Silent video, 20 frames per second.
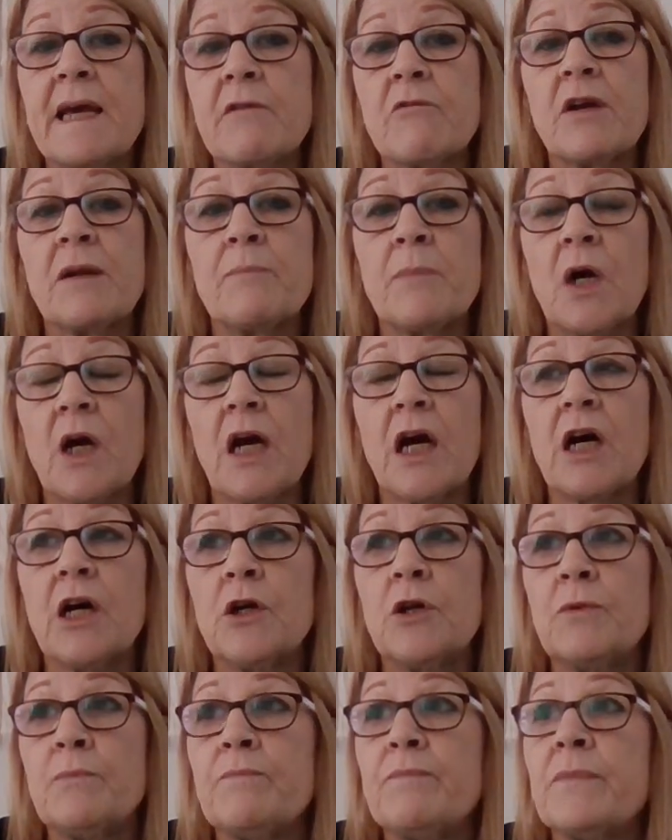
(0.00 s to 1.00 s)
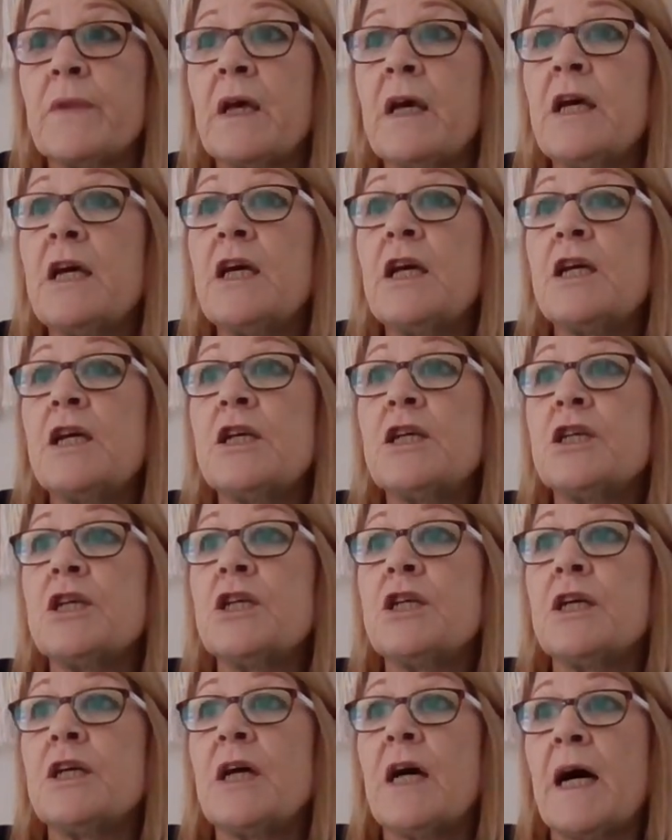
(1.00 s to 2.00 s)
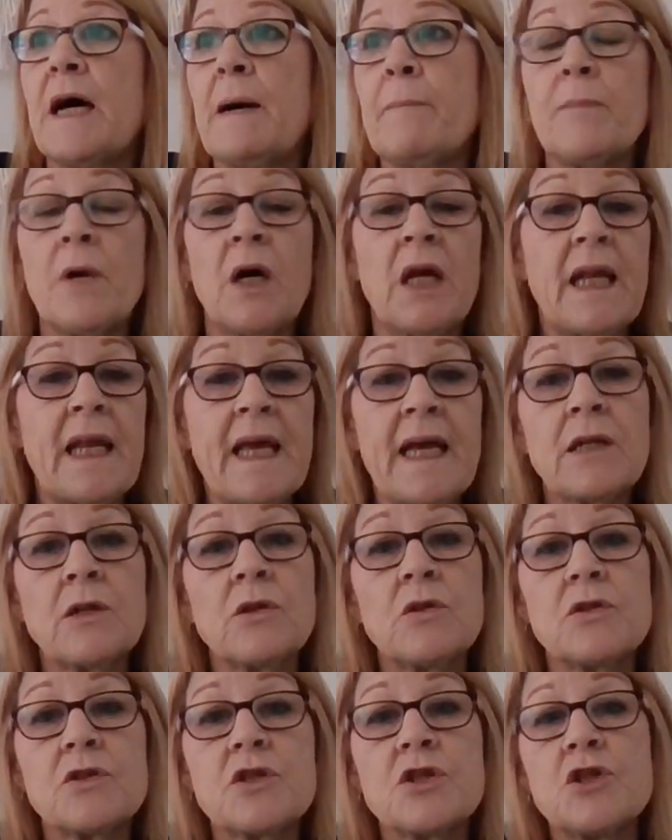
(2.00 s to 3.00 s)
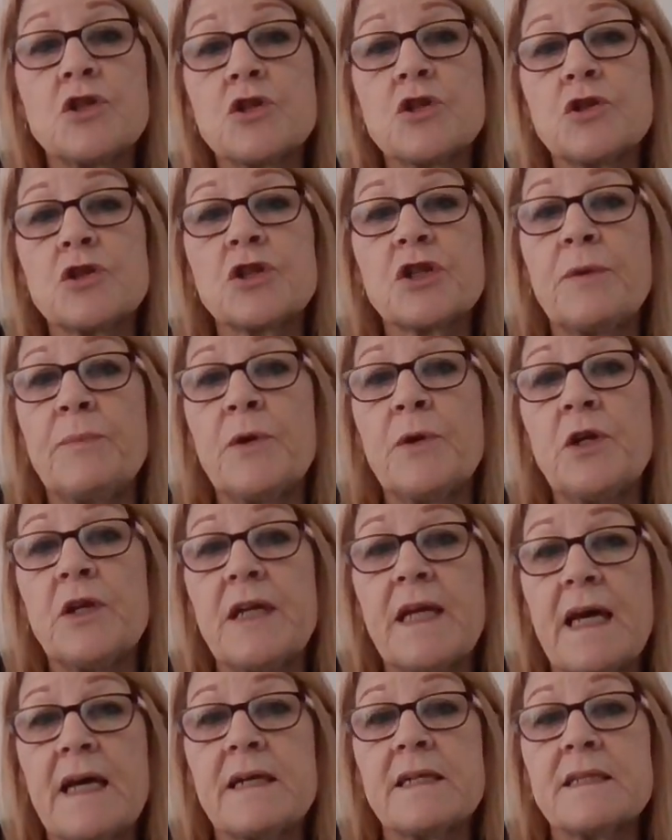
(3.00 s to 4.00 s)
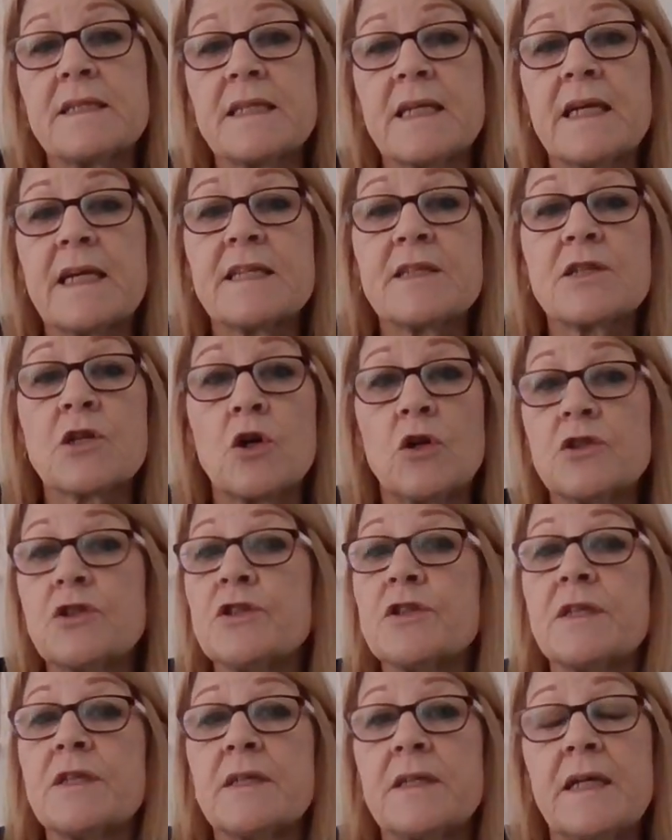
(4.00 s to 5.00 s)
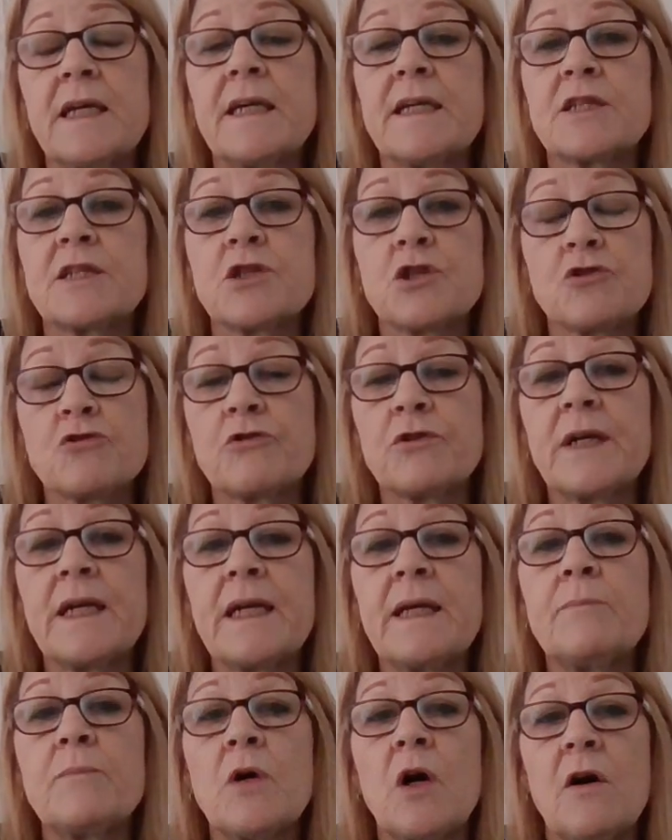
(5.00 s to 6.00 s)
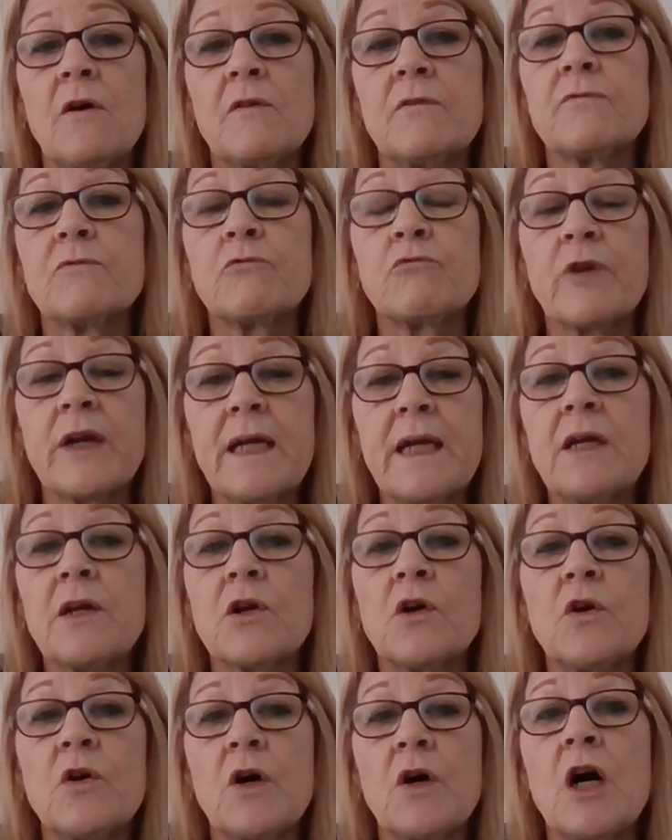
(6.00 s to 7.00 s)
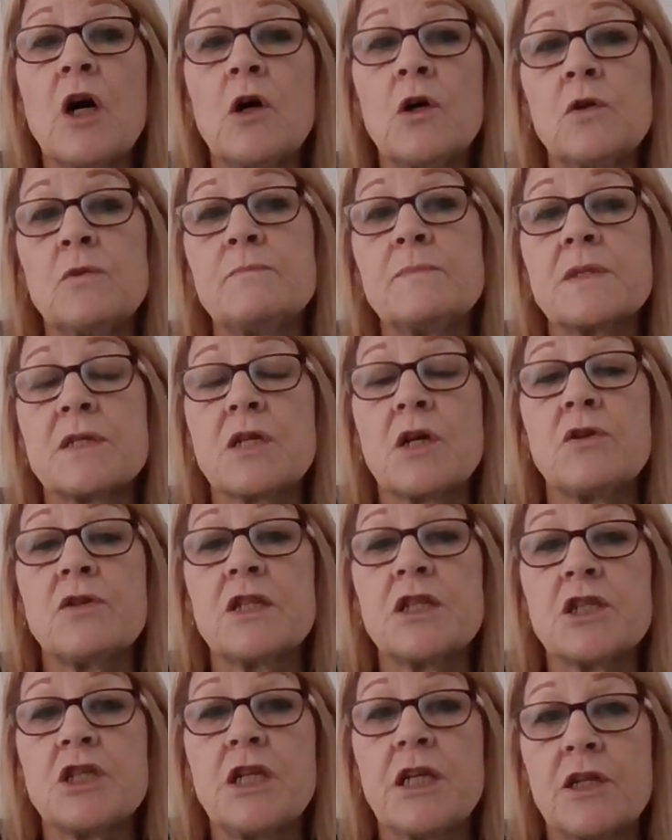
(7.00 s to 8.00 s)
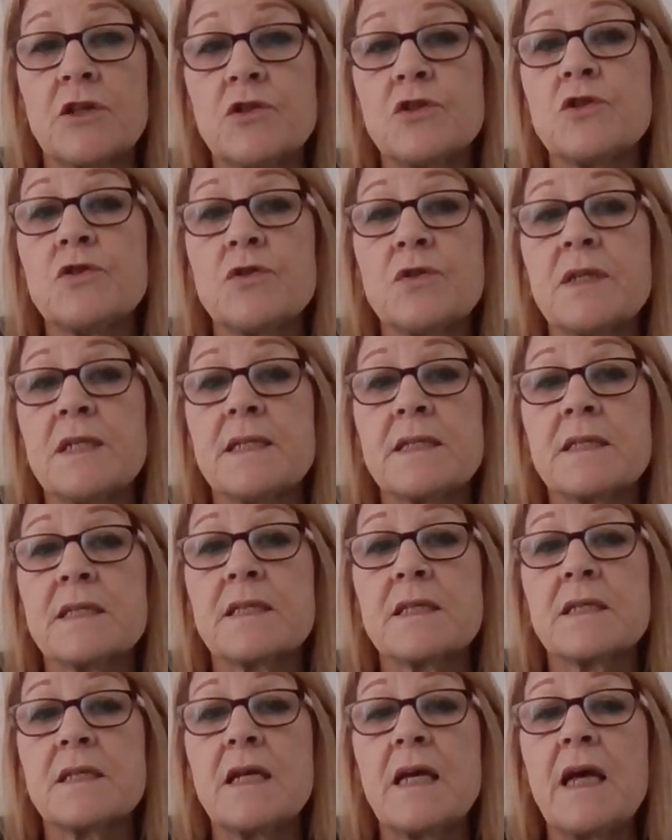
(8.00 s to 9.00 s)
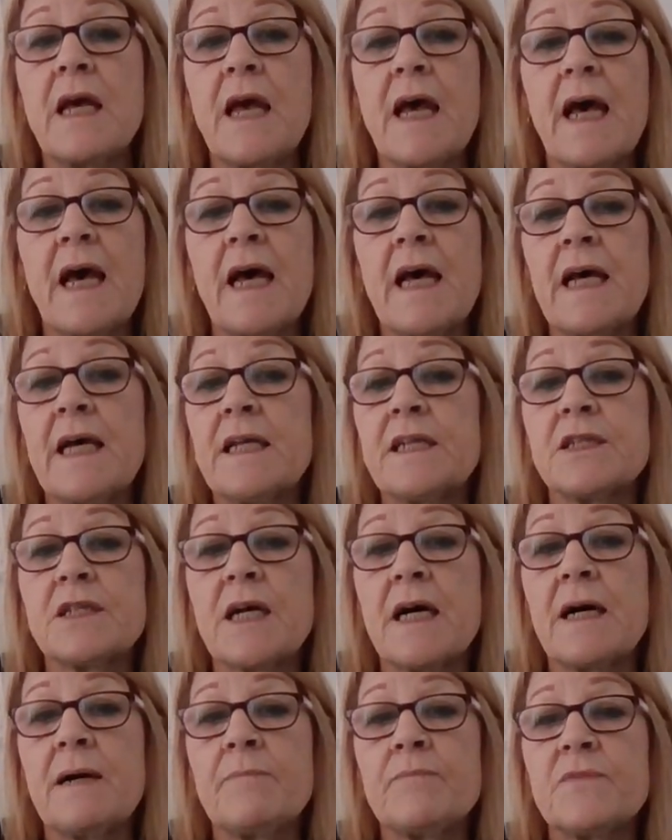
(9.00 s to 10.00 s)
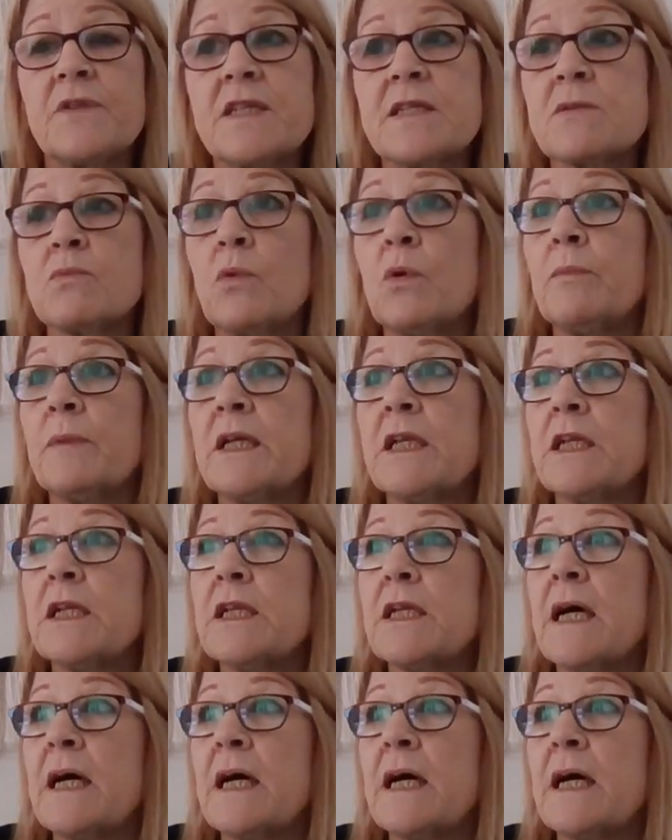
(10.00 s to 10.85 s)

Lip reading: in my home. My landlord, St George Community Housing, has gone to the extreme of rigging her home so that she can do this. And this woman,